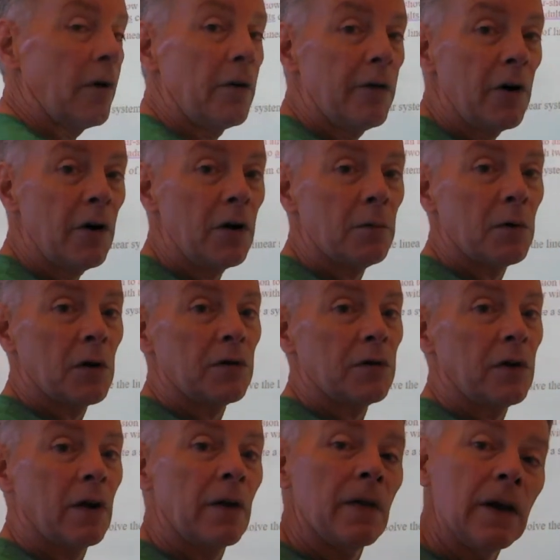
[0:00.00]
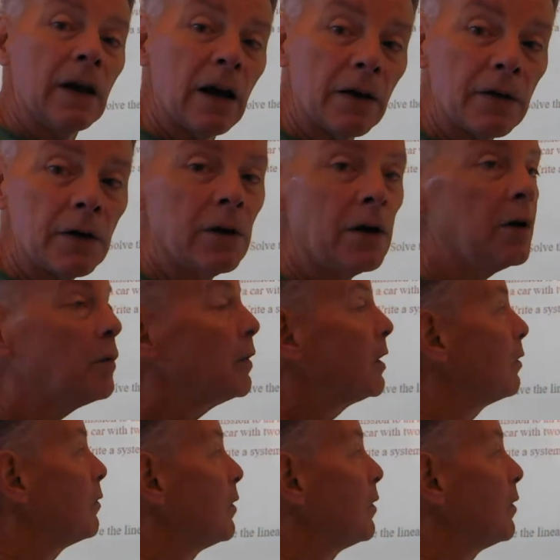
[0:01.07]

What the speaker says: variables. The other thing we don't